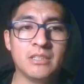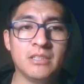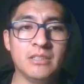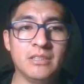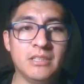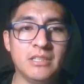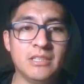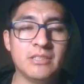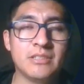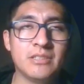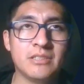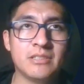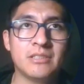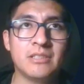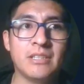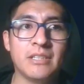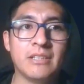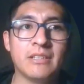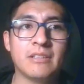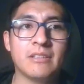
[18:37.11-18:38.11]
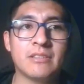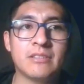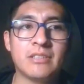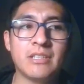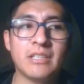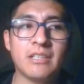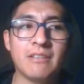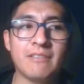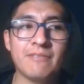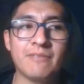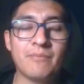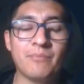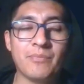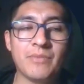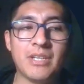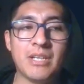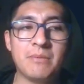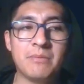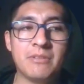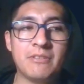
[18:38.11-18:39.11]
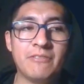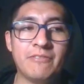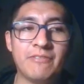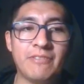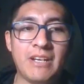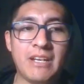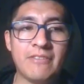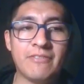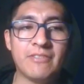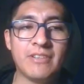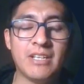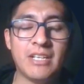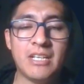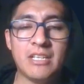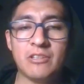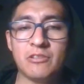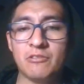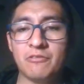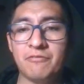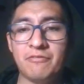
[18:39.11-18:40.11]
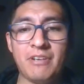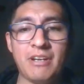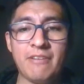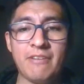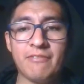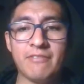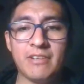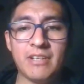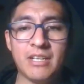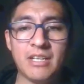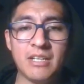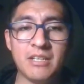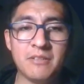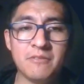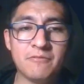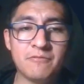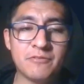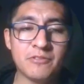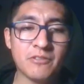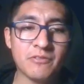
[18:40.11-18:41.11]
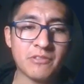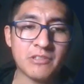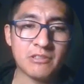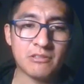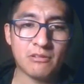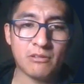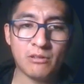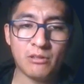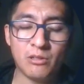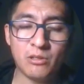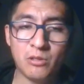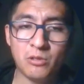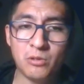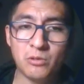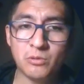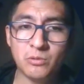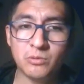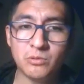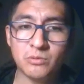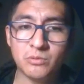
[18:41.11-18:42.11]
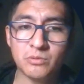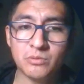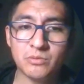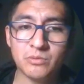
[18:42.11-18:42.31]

This is the taking every 5K to 5K from slow